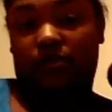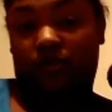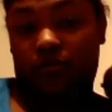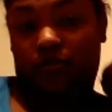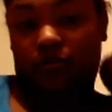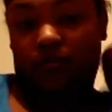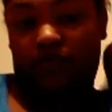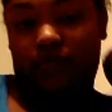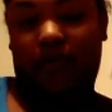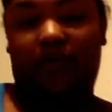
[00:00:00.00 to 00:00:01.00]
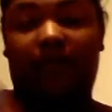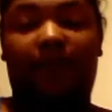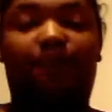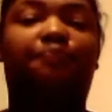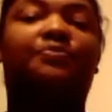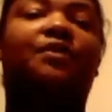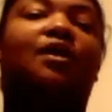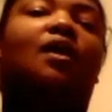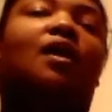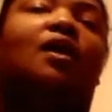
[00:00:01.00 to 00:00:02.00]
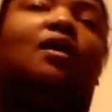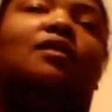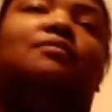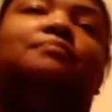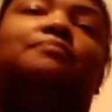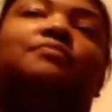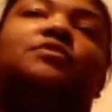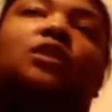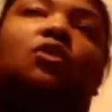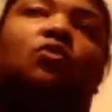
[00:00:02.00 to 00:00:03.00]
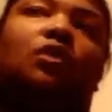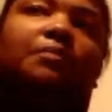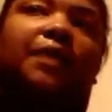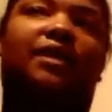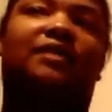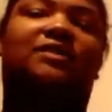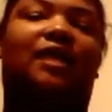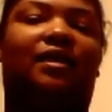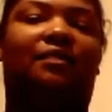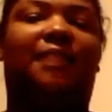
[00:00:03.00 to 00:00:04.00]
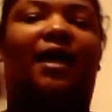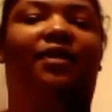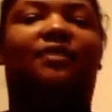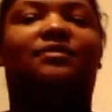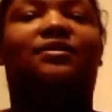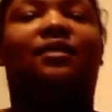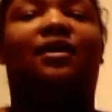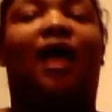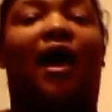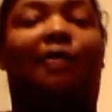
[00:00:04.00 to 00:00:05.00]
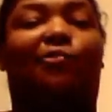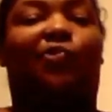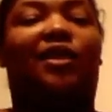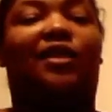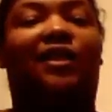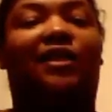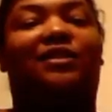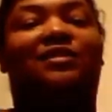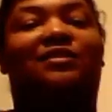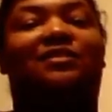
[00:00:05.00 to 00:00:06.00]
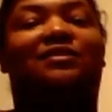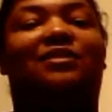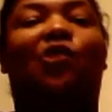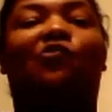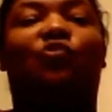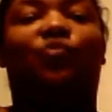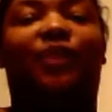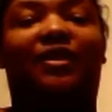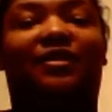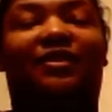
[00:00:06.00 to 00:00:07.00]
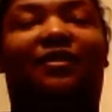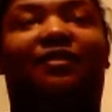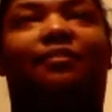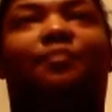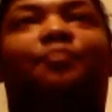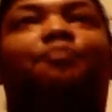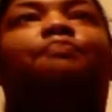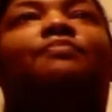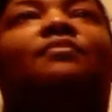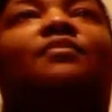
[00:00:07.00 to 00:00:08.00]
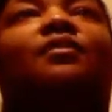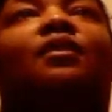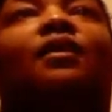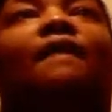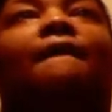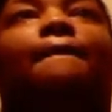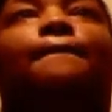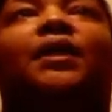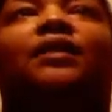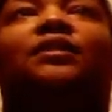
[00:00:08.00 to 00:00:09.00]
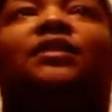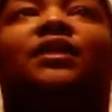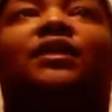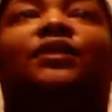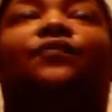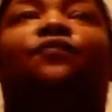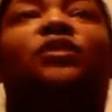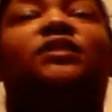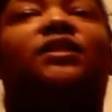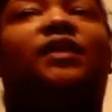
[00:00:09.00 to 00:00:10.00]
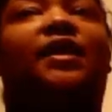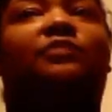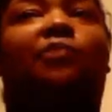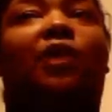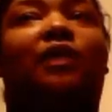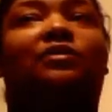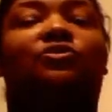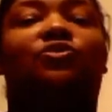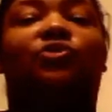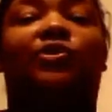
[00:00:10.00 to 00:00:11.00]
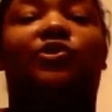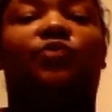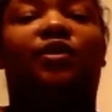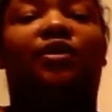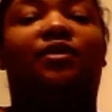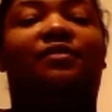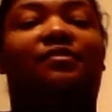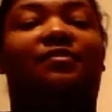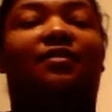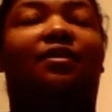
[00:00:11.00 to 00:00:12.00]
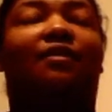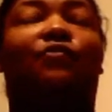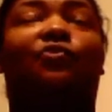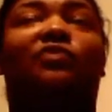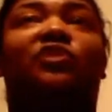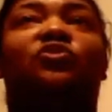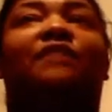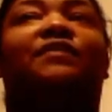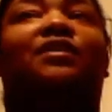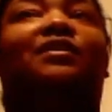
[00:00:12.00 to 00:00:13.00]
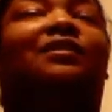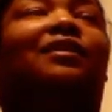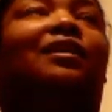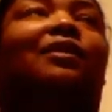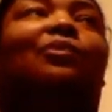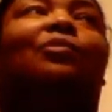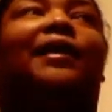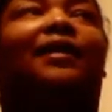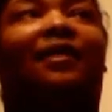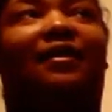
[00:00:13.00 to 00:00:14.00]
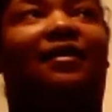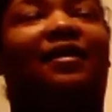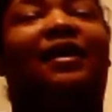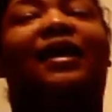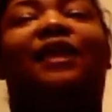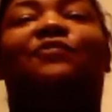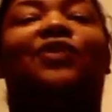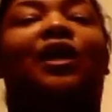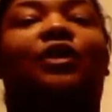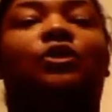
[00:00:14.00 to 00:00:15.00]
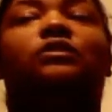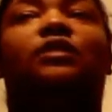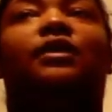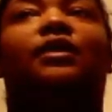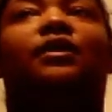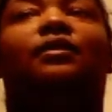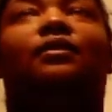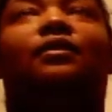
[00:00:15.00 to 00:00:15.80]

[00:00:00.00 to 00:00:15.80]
they're supportive as well. Um, so I'm kind of excited about it. I'm ready to get this over with. Um, but the 14 days prior to the surgery, the food that you have to eat, oh my God. If you're not used to